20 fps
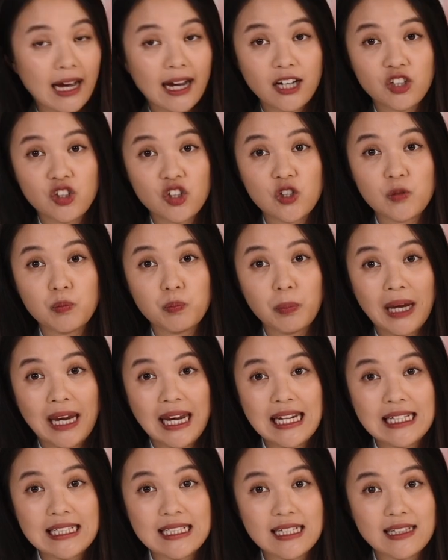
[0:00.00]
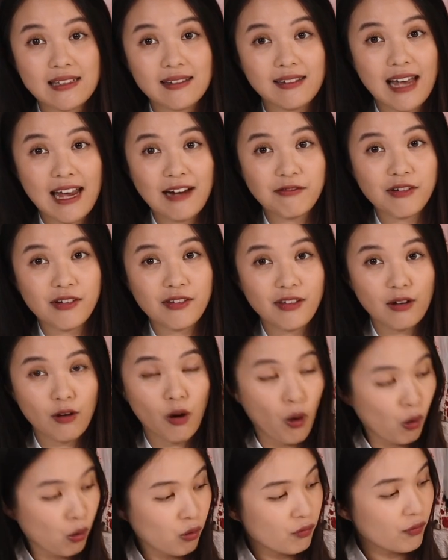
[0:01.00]
I just painted everything
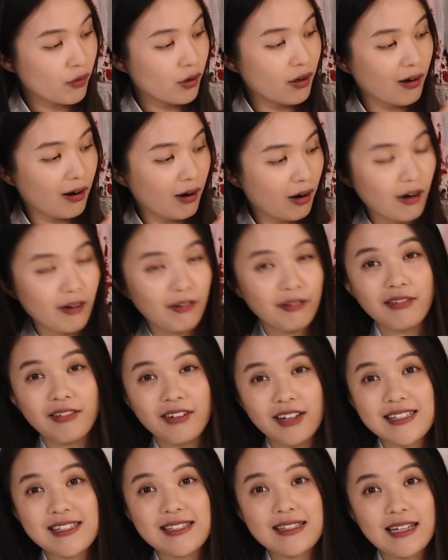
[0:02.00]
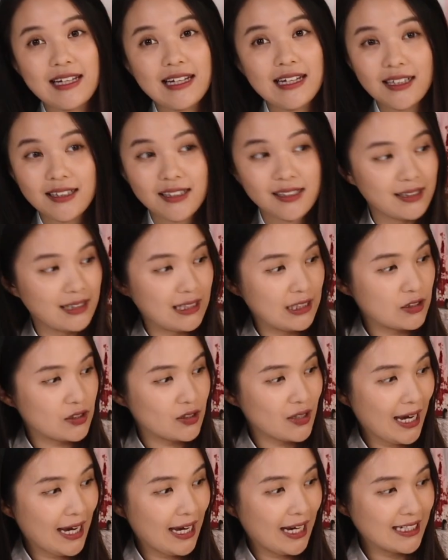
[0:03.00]
over on this thing. I didn't need
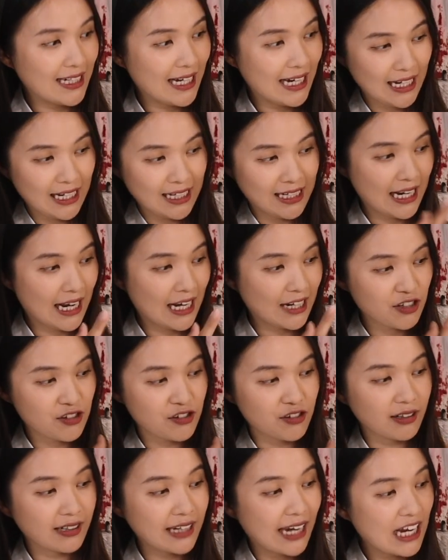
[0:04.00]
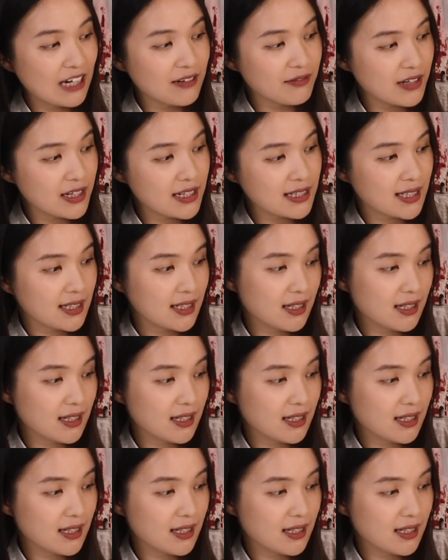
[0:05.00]
to add any extra canvas. I